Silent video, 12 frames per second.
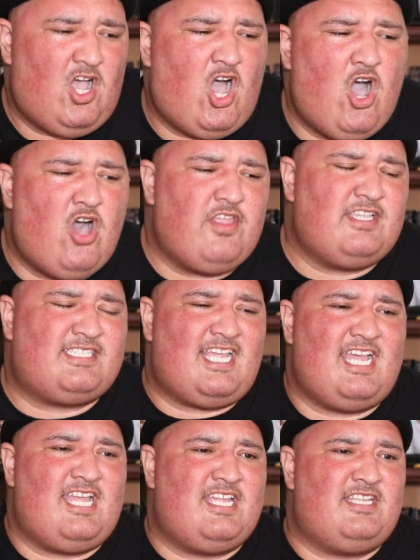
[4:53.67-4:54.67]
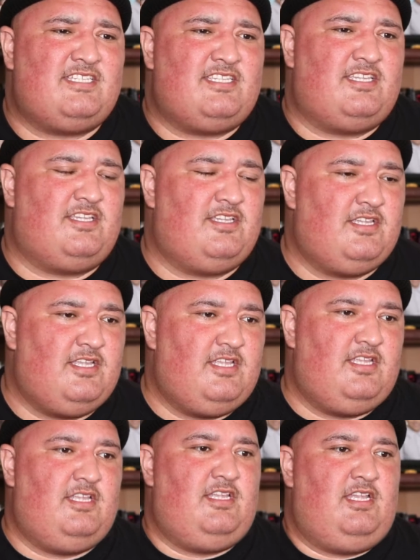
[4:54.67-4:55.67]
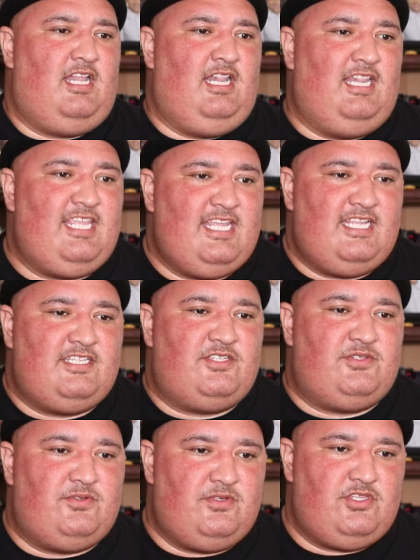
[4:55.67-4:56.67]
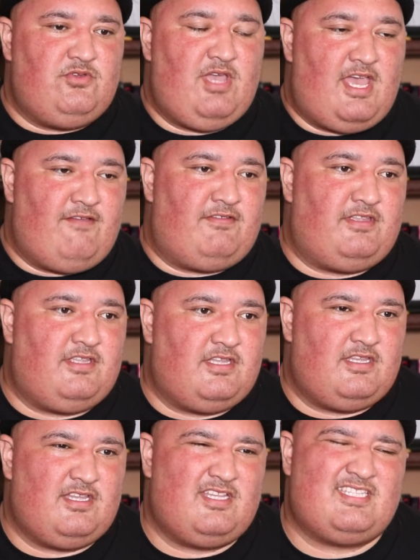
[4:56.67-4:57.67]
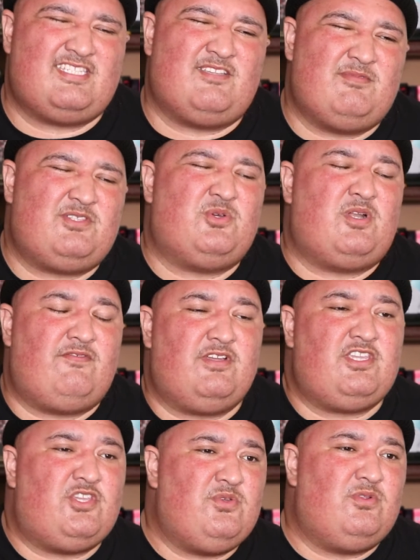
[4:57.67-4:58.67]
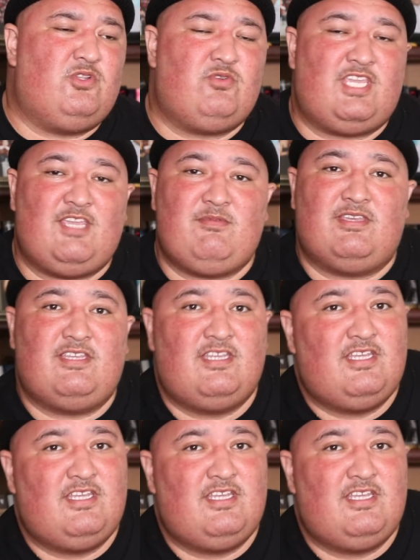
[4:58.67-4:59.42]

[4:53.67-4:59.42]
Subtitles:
all the signs lead to you having some sort of acute leukemia.